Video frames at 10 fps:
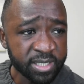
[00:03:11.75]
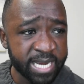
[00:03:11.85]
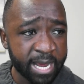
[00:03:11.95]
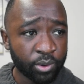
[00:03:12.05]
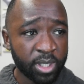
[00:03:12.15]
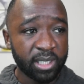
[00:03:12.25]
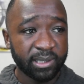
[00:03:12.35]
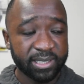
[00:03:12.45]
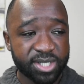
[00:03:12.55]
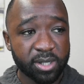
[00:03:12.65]
Now,
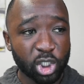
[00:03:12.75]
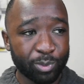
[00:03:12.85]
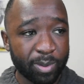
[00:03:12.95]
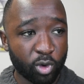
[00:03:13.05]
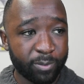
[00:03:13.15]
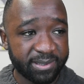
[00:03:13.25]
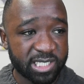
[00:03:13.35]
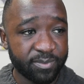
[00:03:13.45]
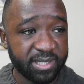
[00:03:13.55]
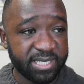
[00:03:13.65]
let's talk a little bit more about
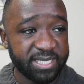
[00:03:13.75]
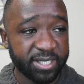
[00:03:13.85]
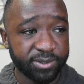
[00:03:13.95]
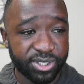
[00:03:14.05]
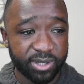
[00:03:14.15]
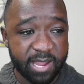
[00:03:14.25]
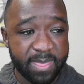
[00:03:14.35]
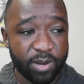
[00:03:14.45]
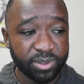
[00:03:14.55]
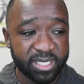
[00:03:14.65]
some of the details here,
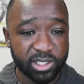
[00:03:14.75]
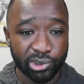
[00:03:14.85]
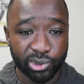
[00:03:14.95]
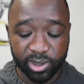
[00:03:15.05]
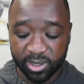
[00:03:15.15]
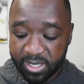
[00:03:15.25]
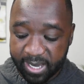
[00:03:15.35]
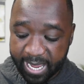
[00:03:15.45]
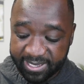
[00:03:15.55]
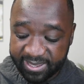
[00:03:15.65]
and then we'll take a look
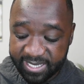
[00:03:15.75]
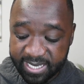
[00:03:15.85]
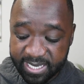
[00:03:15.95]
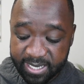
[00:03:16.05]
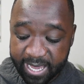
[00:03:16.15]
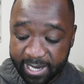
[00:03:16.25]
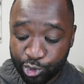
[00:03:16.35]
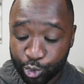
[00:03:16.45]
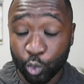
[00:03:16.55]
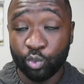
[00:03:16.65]
at the
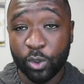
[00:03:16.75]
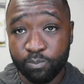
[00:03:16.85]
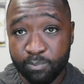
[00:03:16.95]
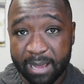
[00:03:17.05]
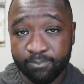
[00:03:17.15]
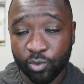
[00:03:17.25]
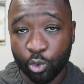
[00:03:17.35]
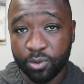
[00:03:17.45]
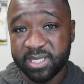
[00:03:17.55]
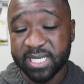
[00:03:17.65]
actual roadmap
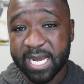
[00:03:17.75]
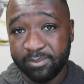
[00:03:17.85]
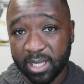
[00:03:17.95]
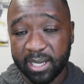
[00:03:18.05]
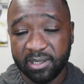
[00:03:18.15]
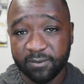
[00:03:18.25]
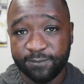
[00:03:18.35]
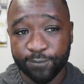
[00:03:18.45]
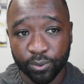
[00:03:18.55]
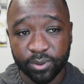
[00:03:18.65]
or the timeline
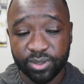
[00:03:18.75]
for